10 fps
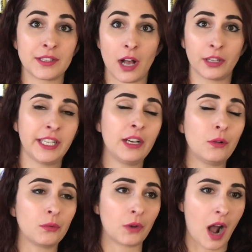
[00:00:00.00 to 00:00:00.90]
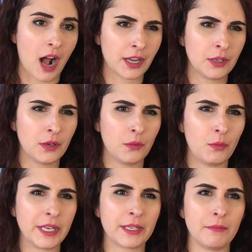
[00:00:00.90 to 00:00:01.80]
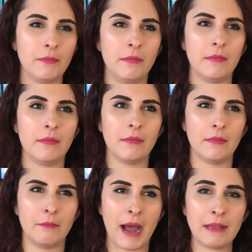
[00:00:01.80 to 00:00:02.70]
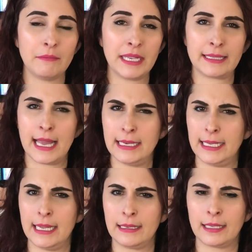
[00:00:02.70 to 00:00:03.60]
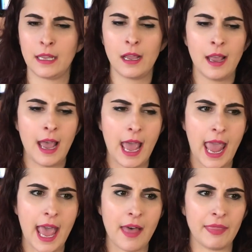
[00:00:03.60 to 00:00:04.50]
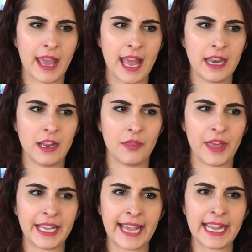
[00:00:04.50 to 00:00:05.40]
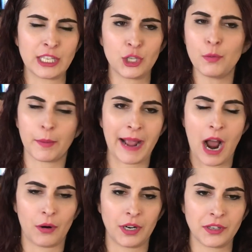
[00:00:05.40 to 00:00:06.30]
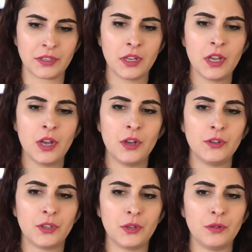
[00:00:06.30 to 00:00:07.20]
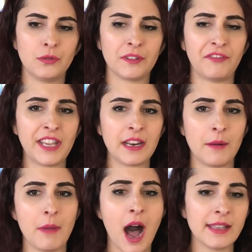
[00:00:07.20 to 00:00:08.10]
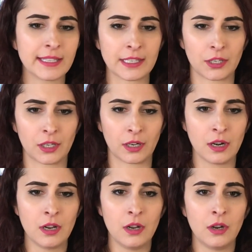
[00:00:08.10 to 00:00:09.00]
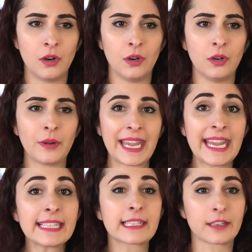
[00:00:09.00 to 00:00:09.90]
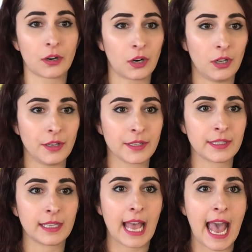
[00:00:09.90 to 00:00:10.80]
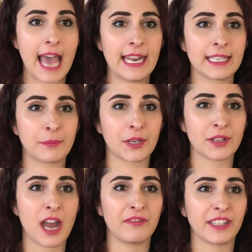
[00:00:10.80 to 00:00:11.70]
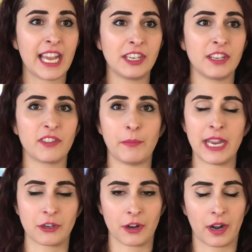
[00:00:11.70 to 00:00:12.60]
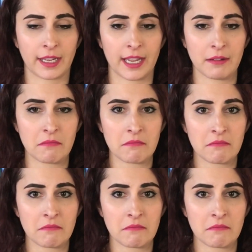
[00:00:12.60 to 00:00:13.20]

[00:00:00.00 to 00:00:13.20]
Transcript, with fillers: Sawkill Rock, which might be sentient, and then they gain superpowers to defeat a monster who eats girls and is a personification of the patriarchy.